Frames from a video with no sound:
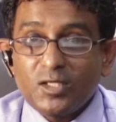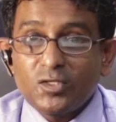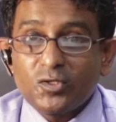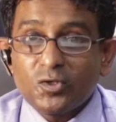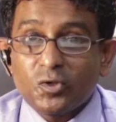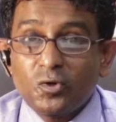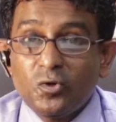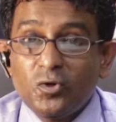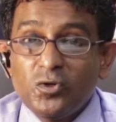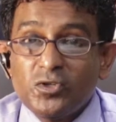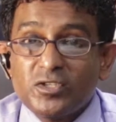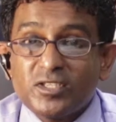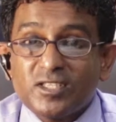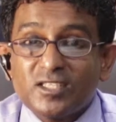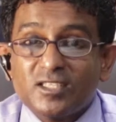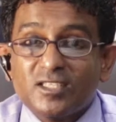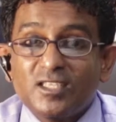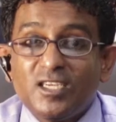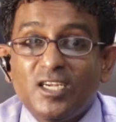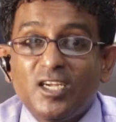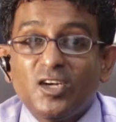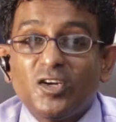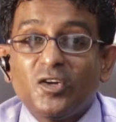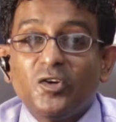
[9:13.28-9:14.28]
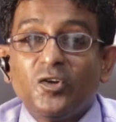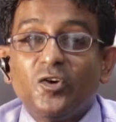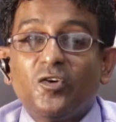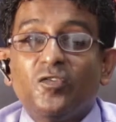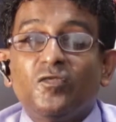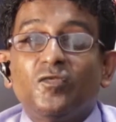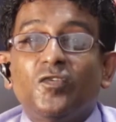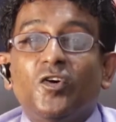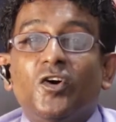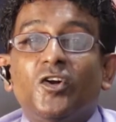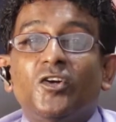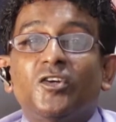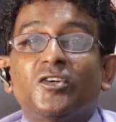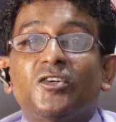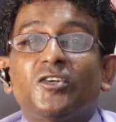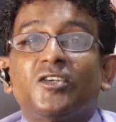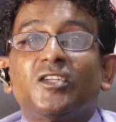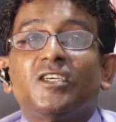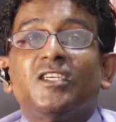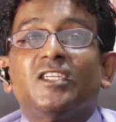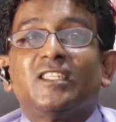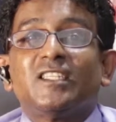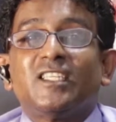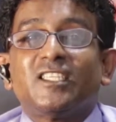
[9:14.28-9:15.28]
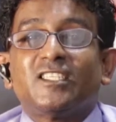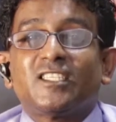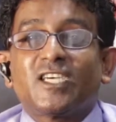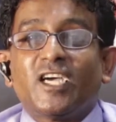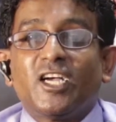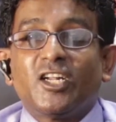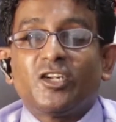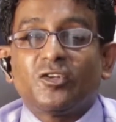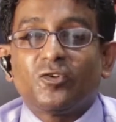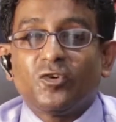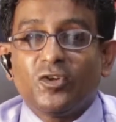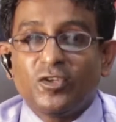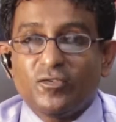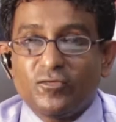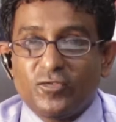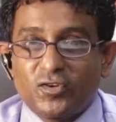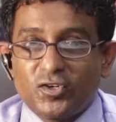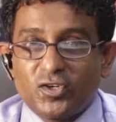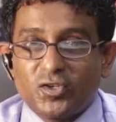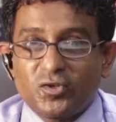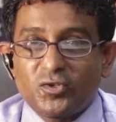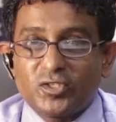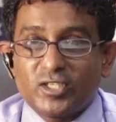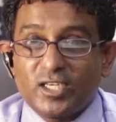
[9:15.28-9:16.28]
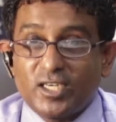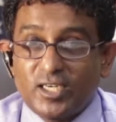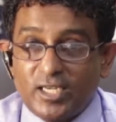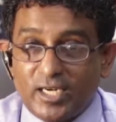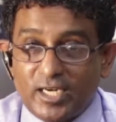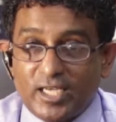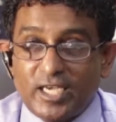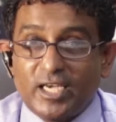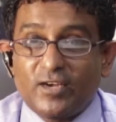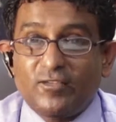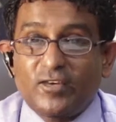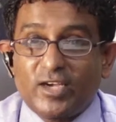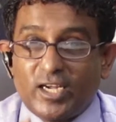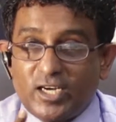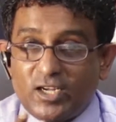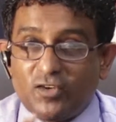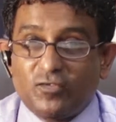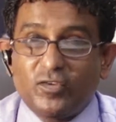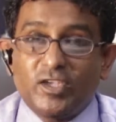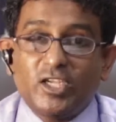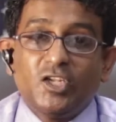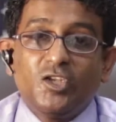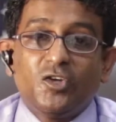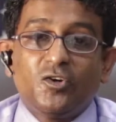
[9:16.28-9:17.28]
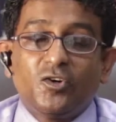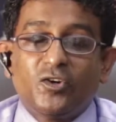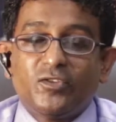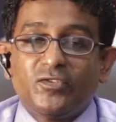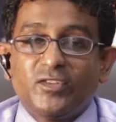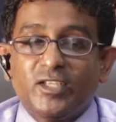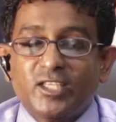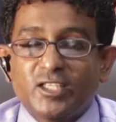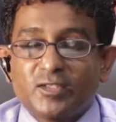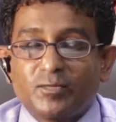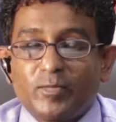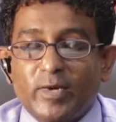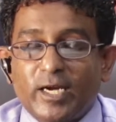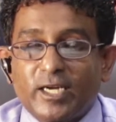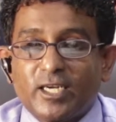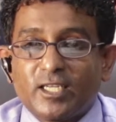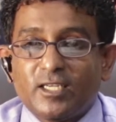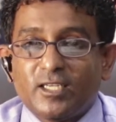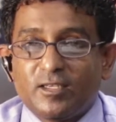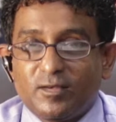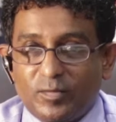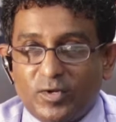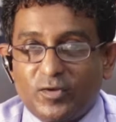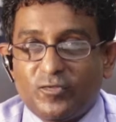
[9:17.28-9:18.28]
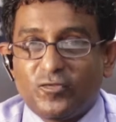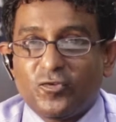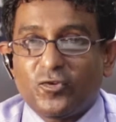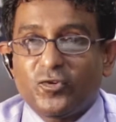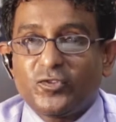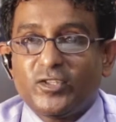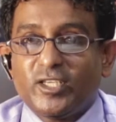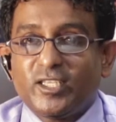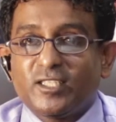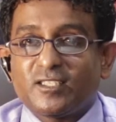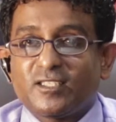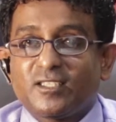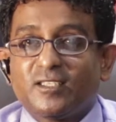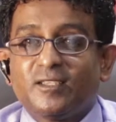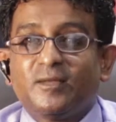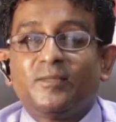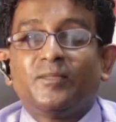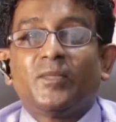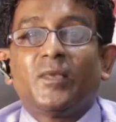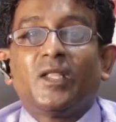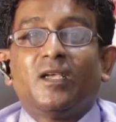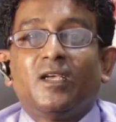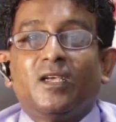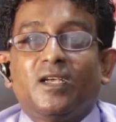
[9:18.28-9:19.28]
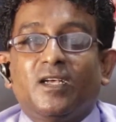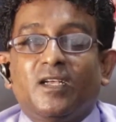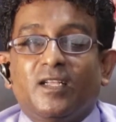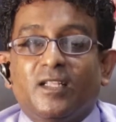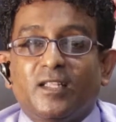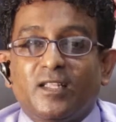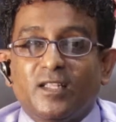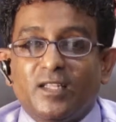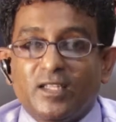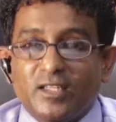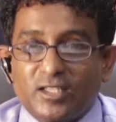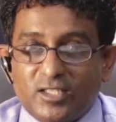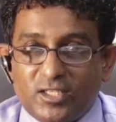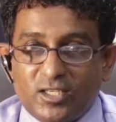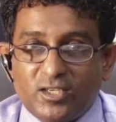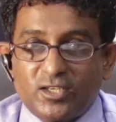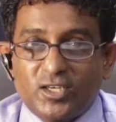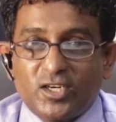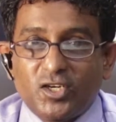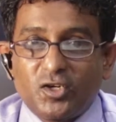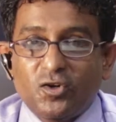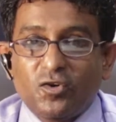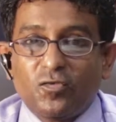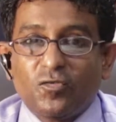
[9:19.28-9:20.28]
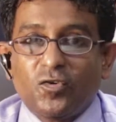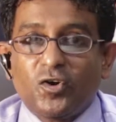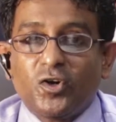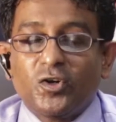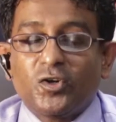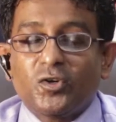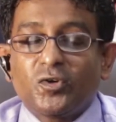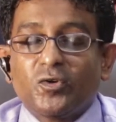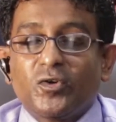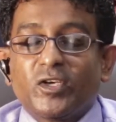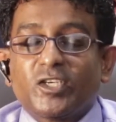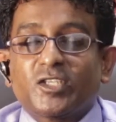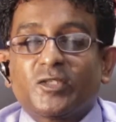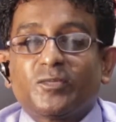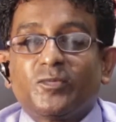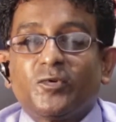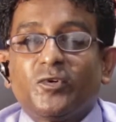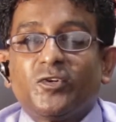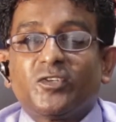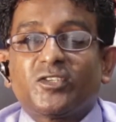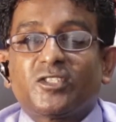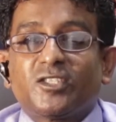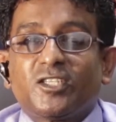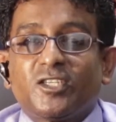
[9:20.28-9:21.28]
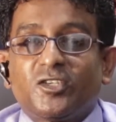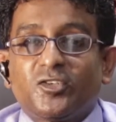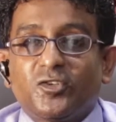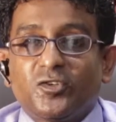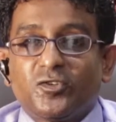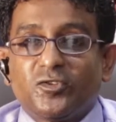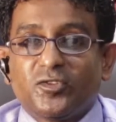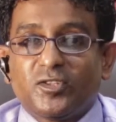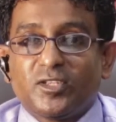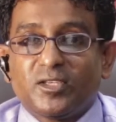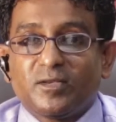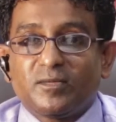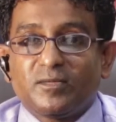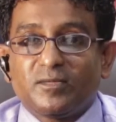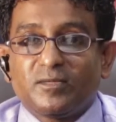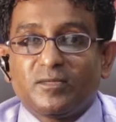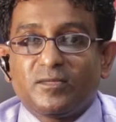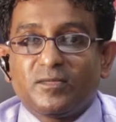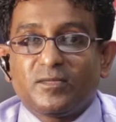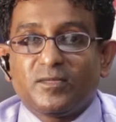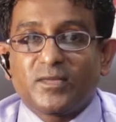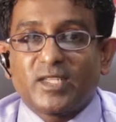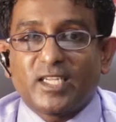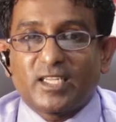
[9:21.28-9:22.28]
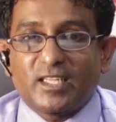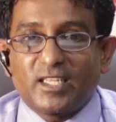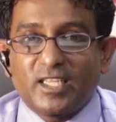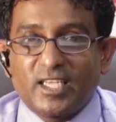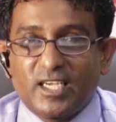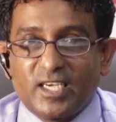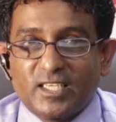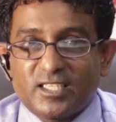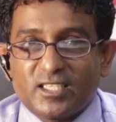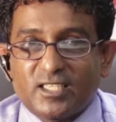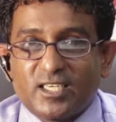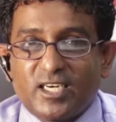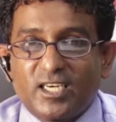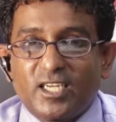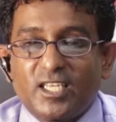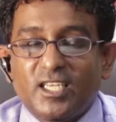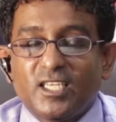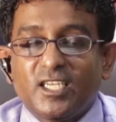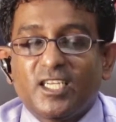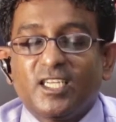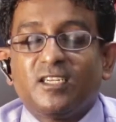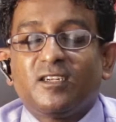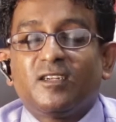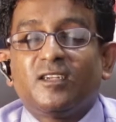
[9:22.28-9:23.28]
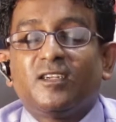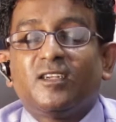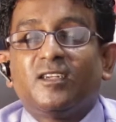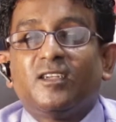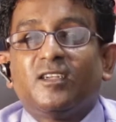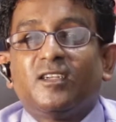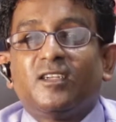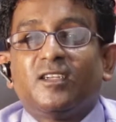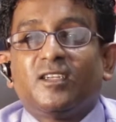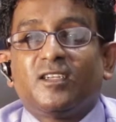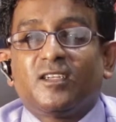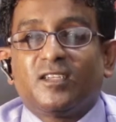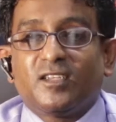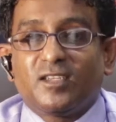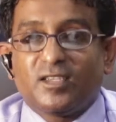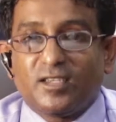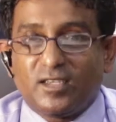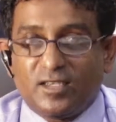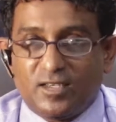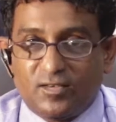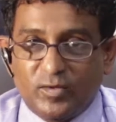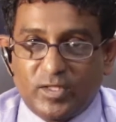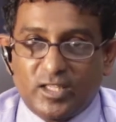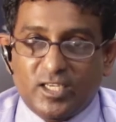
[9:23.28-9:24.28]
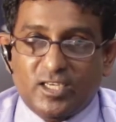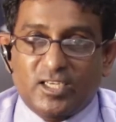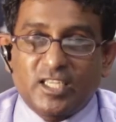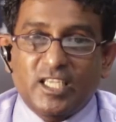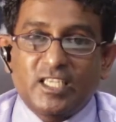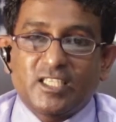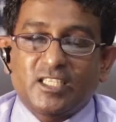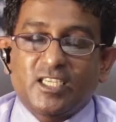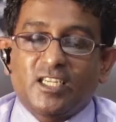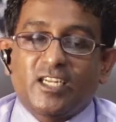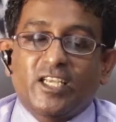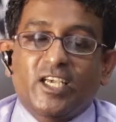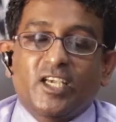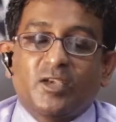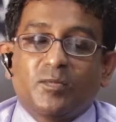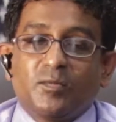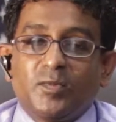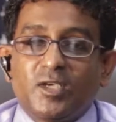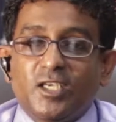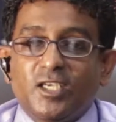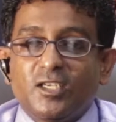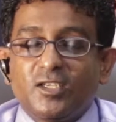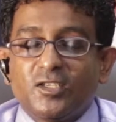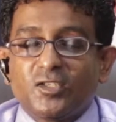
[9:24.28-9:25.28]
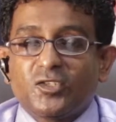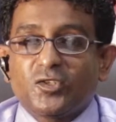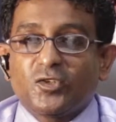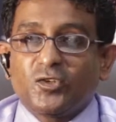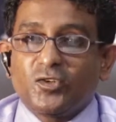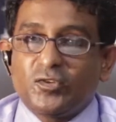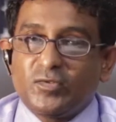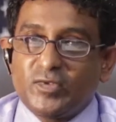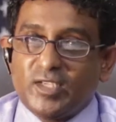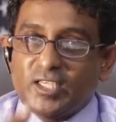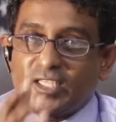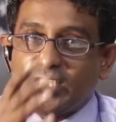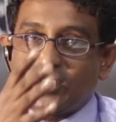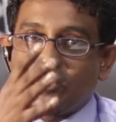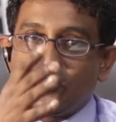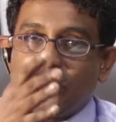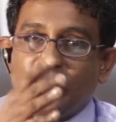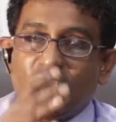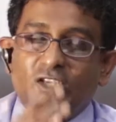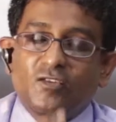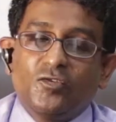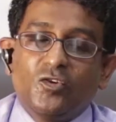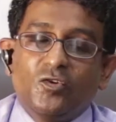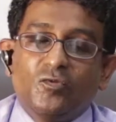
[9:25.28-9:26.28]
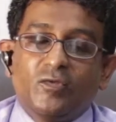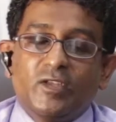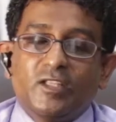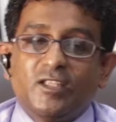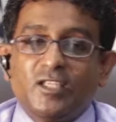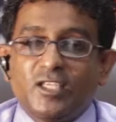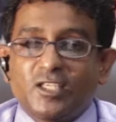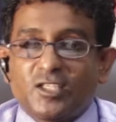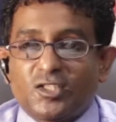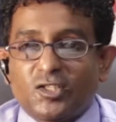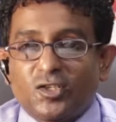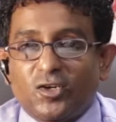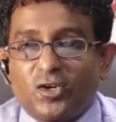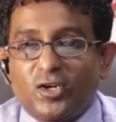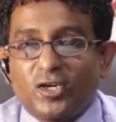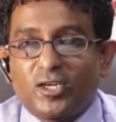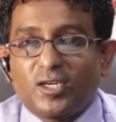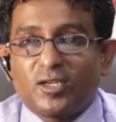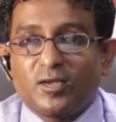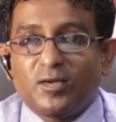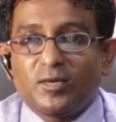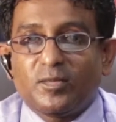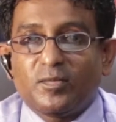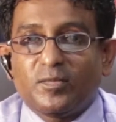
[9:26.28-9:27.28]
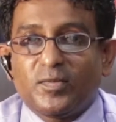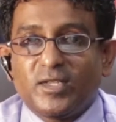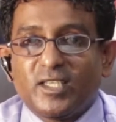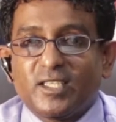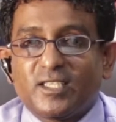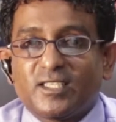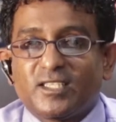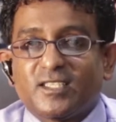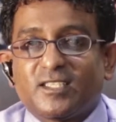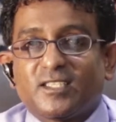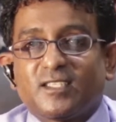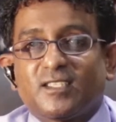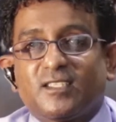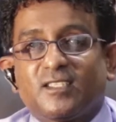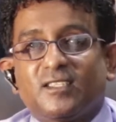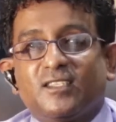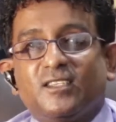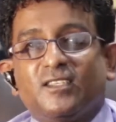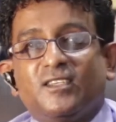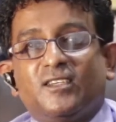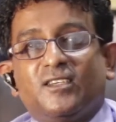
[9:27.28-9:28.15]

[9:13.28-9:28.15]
schools don't want the child going for tuition, and I have done a video on this matter before this. Children don't want to expose the truth that they are studying in with a teacher like me. So just to leave you with this thought, please